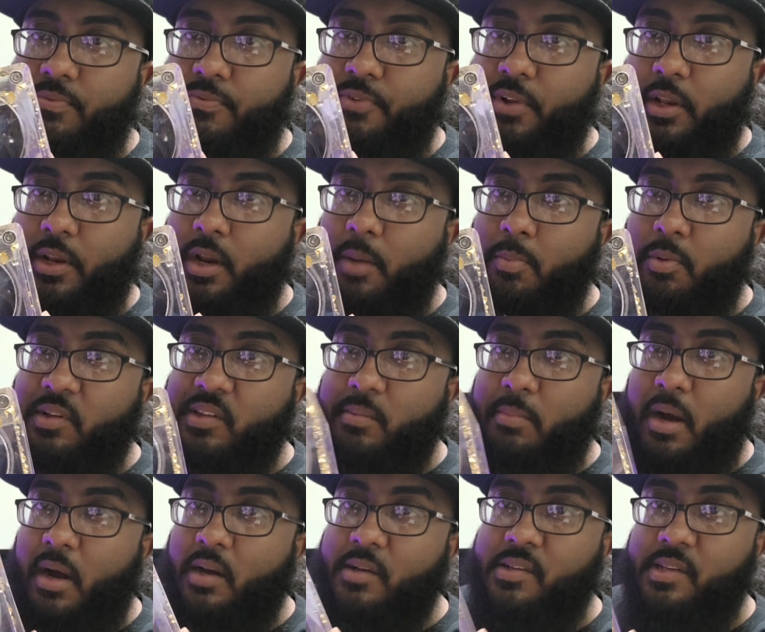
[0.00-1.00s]
fill it up with some
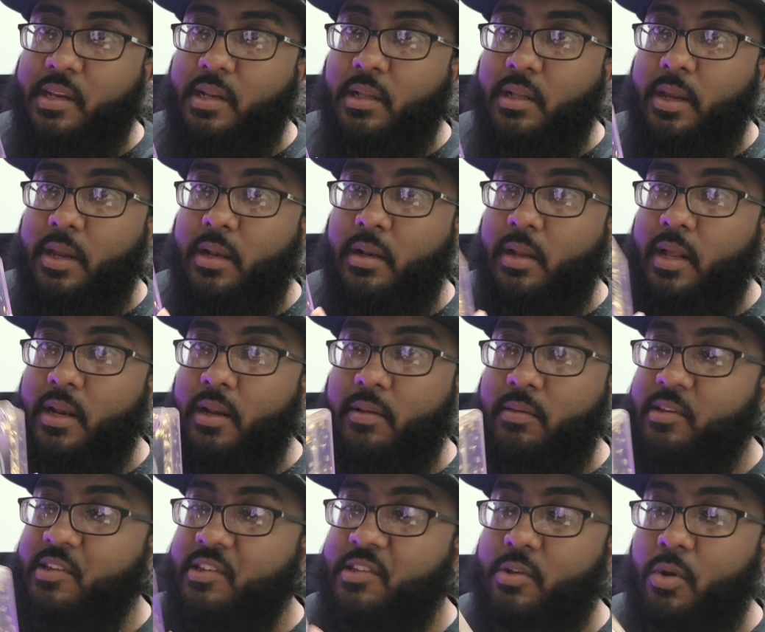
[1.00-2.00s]
OxyClean, let
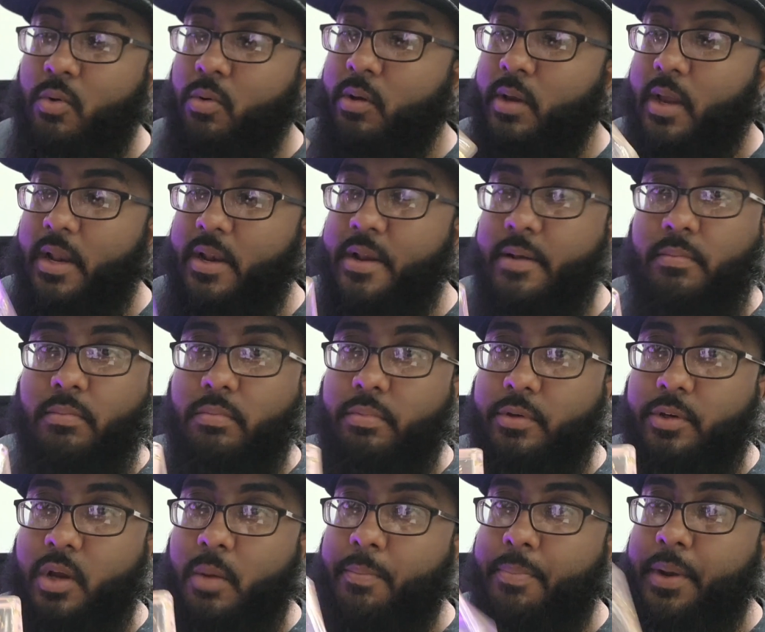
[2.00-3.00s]
it soak, and then
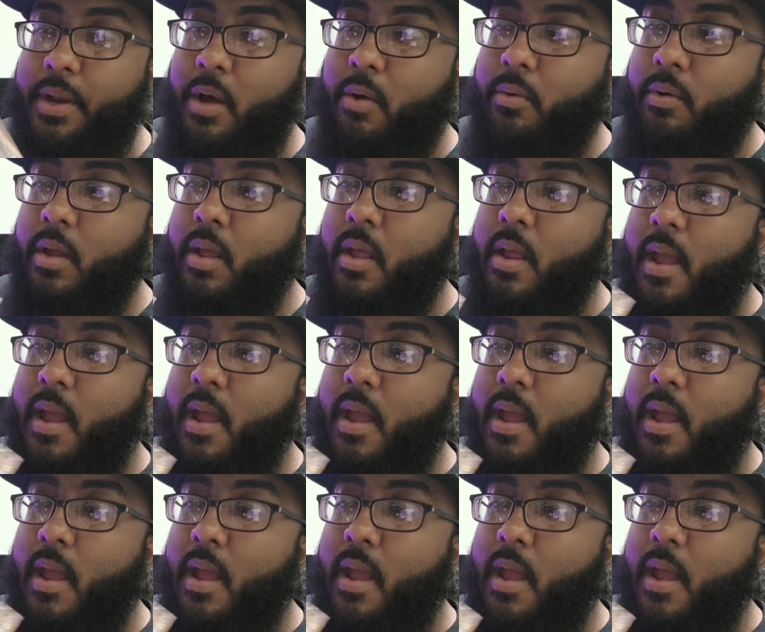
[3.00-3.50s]
dump it out.